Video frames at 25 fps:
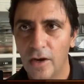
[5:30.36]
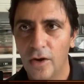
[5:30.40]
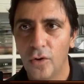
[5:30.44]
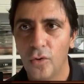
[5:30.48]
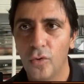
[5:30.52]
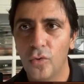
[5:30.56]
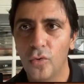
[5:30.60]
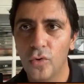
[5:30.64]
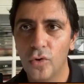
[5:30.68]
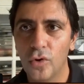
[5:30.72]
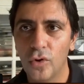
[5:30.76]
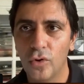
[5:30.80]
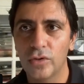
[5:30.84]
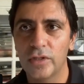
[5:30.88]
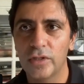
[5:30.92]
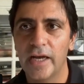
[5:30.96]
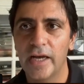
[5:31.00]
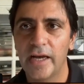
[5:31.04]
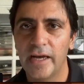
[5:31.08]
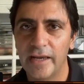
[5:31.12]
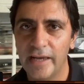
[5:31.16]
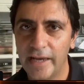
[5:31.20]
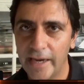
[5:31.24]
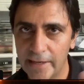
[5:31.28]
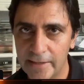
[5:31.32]
who go
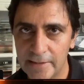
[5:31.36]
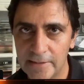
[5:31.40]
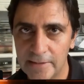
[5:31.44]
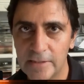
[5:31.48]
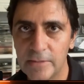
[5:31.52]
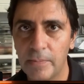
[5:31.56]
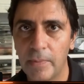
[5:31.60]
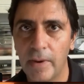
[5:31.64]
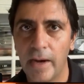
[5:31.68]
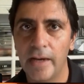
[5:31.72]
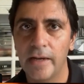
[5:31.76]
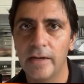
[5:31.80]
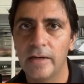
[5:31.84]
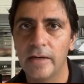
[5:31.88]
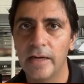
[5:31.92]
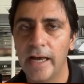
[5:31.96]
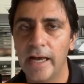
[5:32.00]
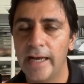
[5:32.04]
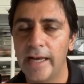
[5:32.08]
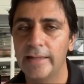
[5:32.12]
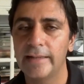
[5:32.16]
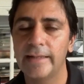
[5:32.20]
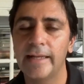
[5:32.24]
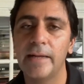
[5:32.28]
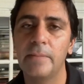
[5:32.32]
there, get inspired,
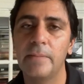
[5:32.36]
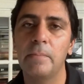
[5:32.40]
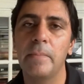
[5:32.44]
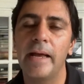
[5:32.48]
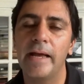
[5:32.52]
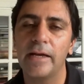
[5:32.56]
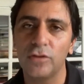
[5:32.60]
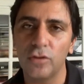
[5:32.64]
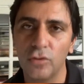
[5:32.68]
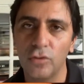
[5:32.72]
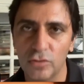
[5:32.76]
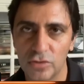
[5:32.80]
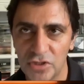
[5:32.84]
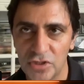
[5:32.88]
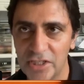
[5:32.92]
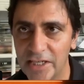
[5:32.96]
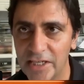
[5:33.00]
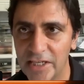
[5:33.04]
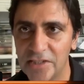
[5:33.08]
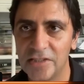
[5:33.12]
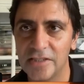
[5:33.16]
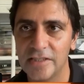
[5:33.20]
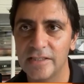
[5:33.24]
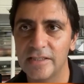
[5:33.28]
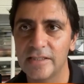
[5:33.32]
and then make those
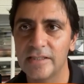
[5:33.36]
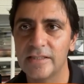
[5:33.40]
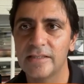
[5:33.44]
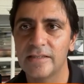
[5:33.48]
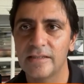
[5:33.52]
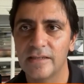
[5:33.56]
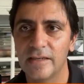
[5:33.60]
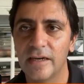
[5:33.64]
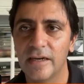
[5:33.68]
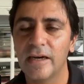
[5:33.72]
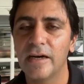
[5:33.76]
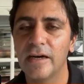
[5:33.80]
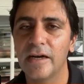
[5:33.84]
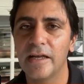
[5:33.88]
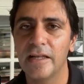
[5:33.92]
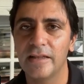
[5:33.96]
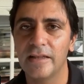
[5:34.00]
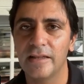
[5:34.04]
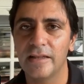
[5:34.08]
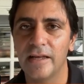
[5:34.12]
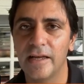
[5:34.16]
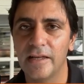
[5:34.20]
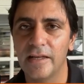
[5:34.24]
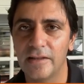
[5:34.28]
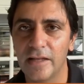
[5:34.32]
changes
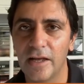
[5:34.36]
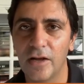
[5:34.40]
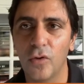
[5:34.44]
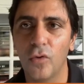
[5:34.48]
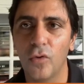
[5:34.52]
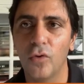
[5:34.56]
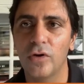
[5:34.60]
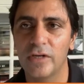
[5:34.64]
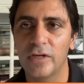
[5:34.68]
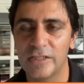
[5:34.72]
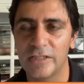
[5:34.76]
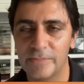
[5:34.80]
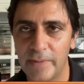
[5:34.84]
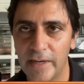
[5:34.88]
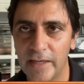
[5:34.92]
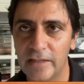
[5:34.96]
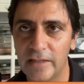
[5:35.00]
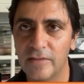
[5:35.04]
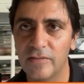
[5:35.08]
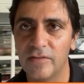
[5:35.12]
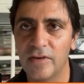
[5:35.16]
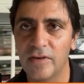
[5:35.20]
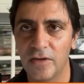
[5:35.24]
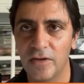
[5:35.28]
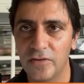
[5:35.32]
in their own
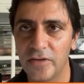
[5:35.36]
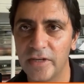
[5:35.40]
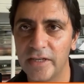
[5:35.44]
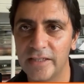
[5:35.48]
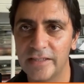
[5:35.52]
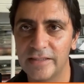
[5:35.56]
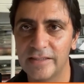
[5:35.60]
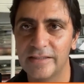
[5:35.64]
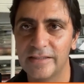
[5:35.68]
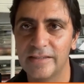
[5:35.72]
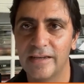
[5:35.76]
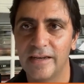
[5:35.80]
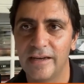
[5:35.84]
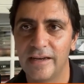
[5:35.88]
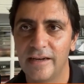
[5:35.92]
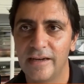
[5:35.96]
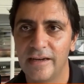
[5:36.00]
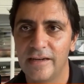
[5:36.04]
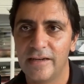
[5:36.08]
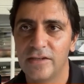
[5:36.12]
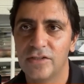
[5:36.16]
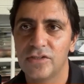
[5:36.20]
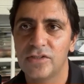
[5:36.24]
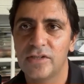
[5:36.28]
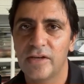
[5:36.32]
respective countries.
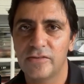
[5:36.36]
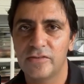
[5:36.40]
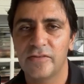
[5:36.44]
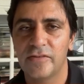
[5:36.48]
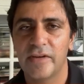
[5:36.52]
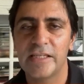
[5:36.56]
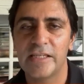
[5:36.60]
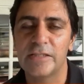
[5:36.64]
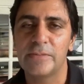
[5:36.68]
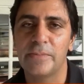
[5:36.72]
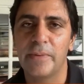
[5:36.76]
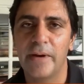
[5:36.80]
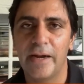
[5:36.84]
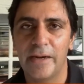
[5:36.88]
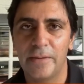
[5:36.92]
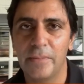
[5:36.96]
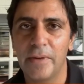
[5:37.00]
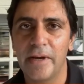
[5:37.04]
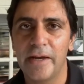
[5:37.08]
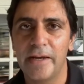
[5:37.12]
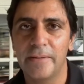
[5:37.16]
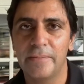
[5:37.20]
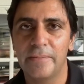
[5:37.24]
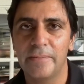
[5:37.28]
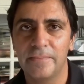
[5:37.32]
So I was very inspired
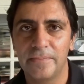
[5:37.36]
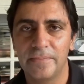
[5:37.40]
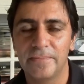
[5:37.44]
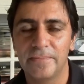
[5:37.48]
by him.